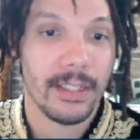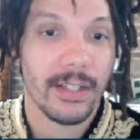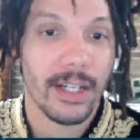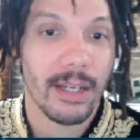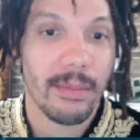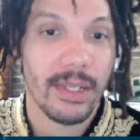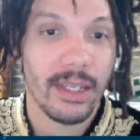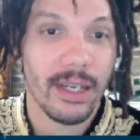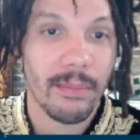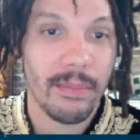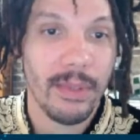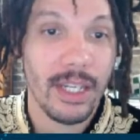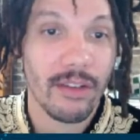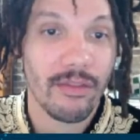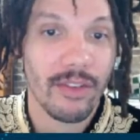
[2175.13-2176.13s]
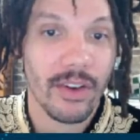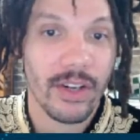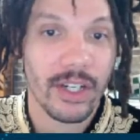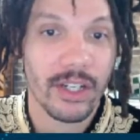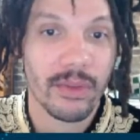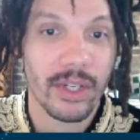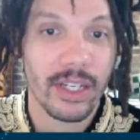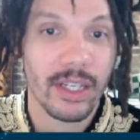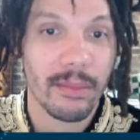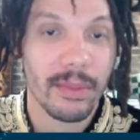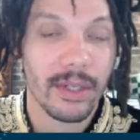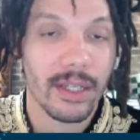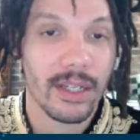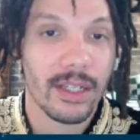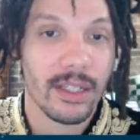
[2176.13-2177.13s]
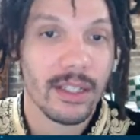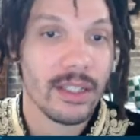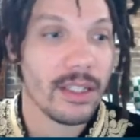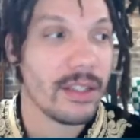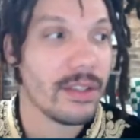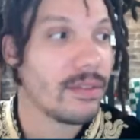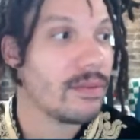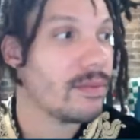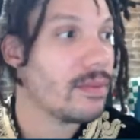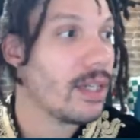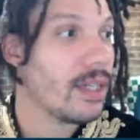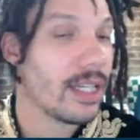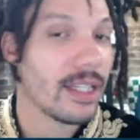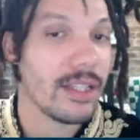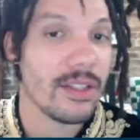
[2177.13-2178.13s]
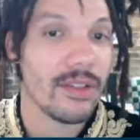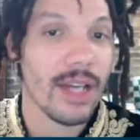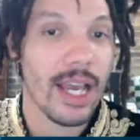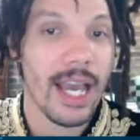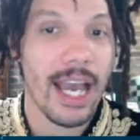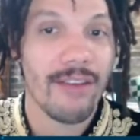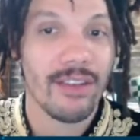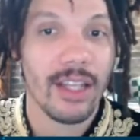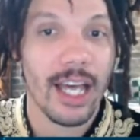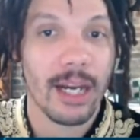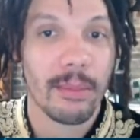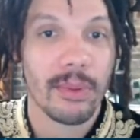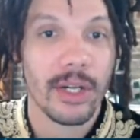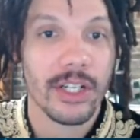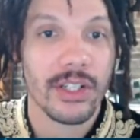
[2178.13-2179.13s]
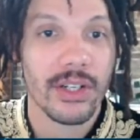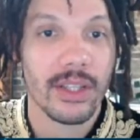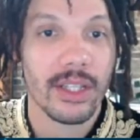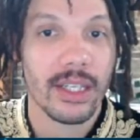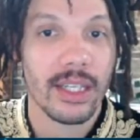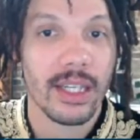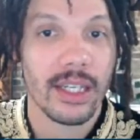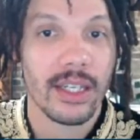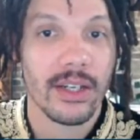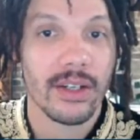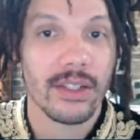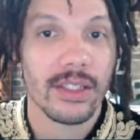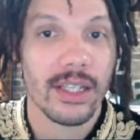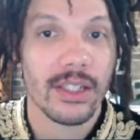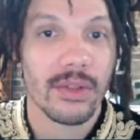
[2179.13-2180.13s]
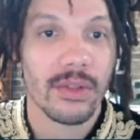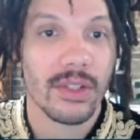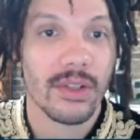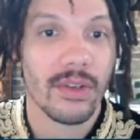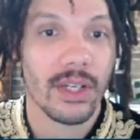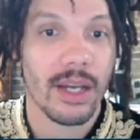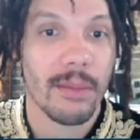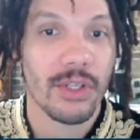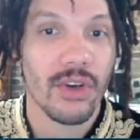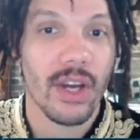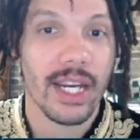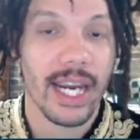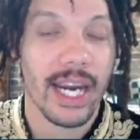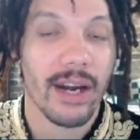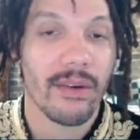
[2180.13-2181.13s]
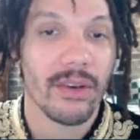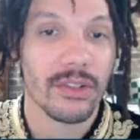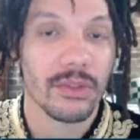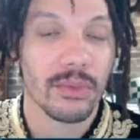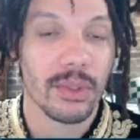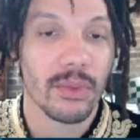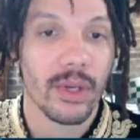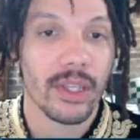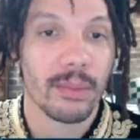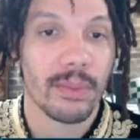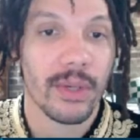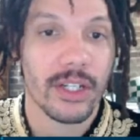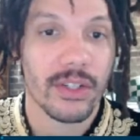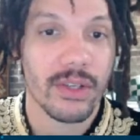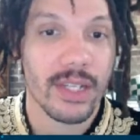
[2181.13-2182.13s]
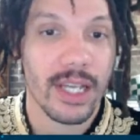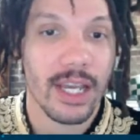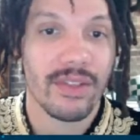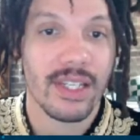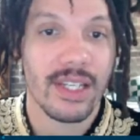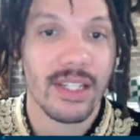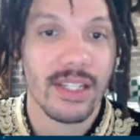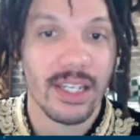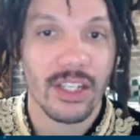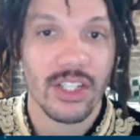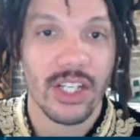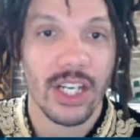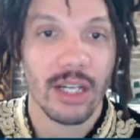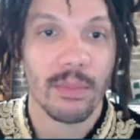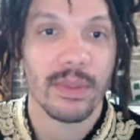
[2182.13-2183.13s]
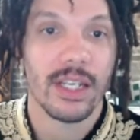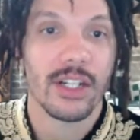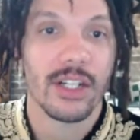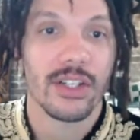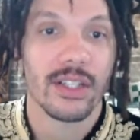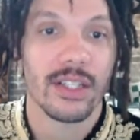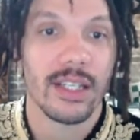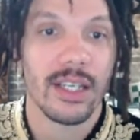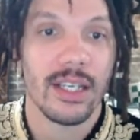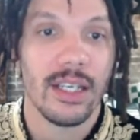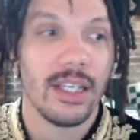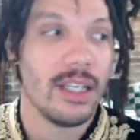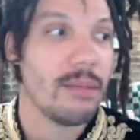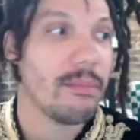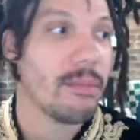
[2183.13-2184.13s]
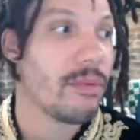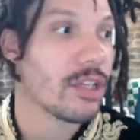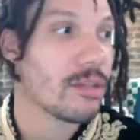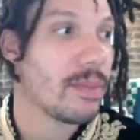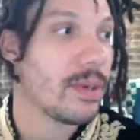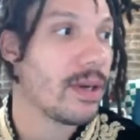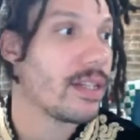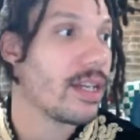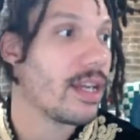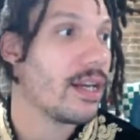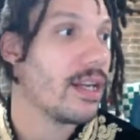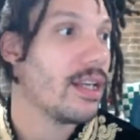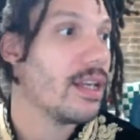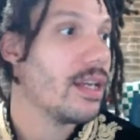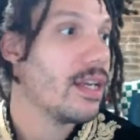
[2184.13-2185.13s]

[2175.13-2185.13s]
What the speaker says: all right, I'm being very greedy, but I have a lot of pressure on the king here, so that's what's going on. I'm drawing arrows with where the pressure is. I have d6 check potentially. My rook's bearing down.